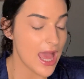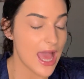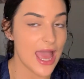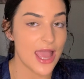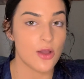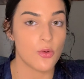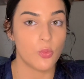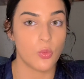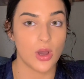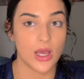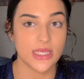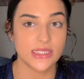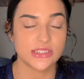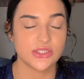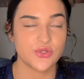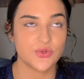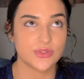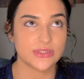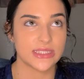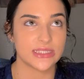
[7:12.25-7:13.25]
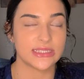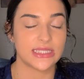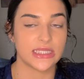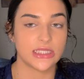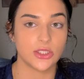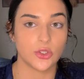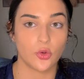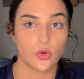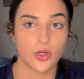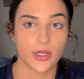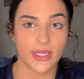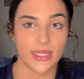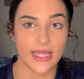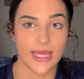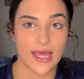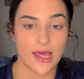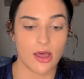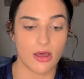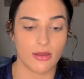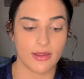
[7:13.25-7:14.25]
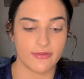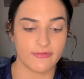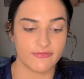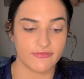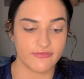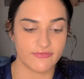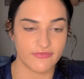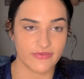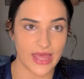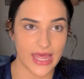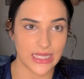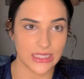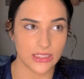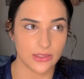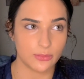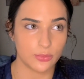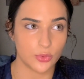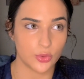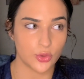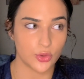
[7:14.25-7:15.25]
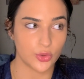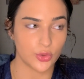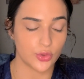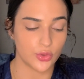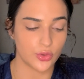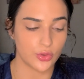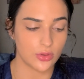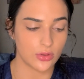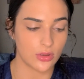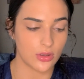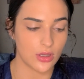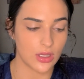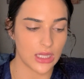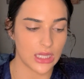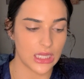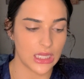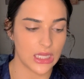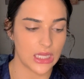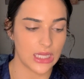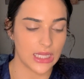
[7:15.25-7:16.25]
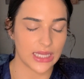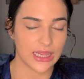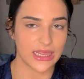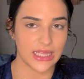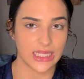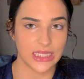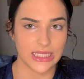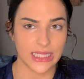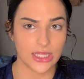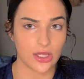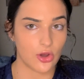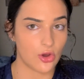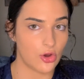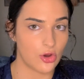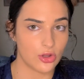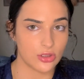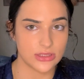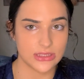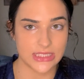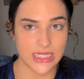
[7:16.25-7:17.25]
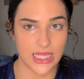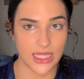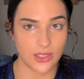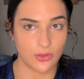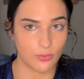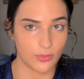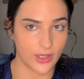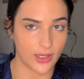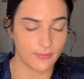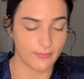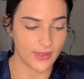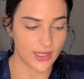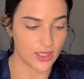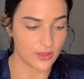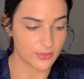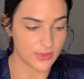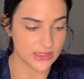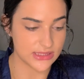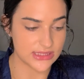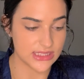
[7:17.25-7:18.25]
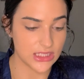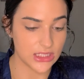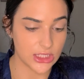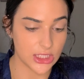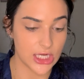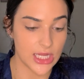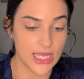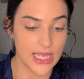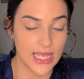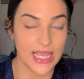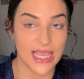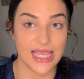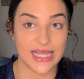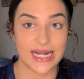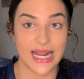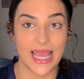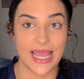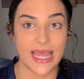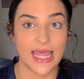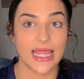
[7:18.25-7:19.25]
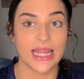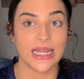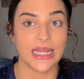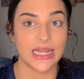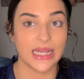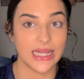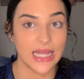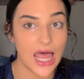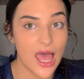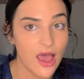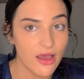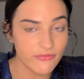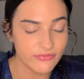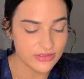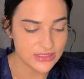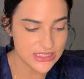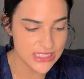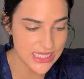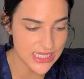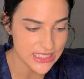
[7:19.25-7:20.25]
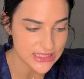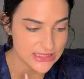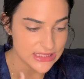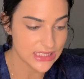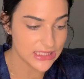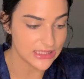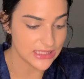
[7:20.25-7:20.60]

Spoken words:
I was using the L'Oreal Infallible, I think like all day wear makeup concealer, and I loved it,